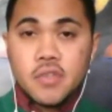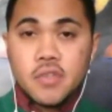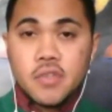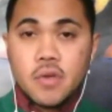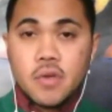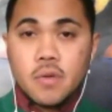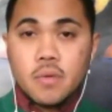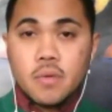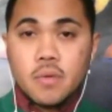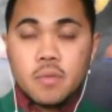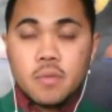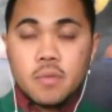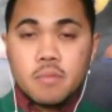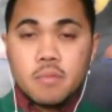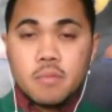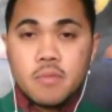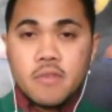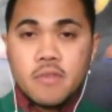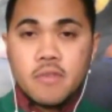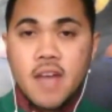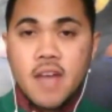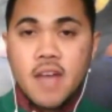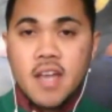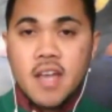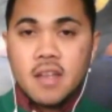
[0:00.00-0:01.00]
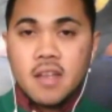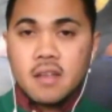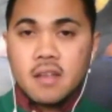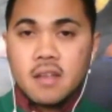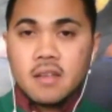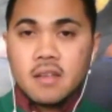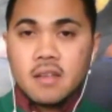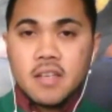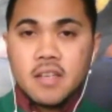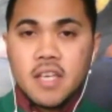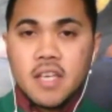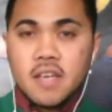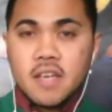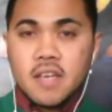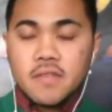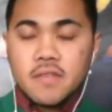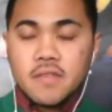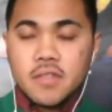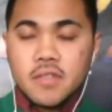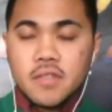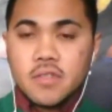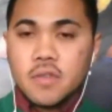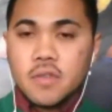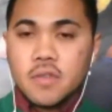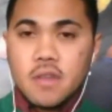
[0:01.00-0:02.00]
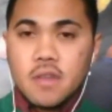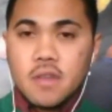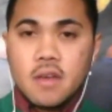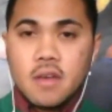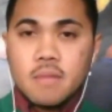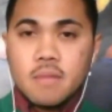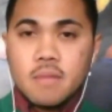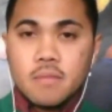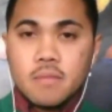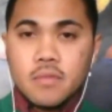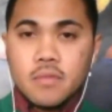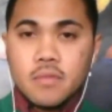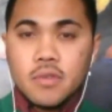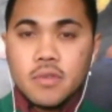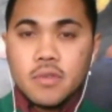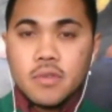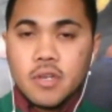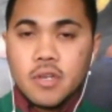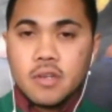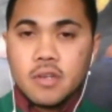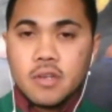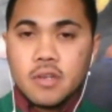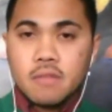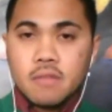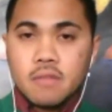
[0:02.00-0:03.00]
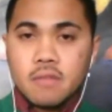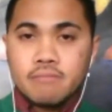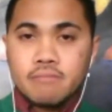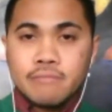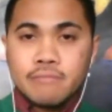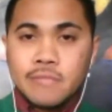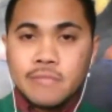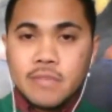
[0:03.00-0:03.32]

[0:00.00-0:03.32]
So providing gifts to them during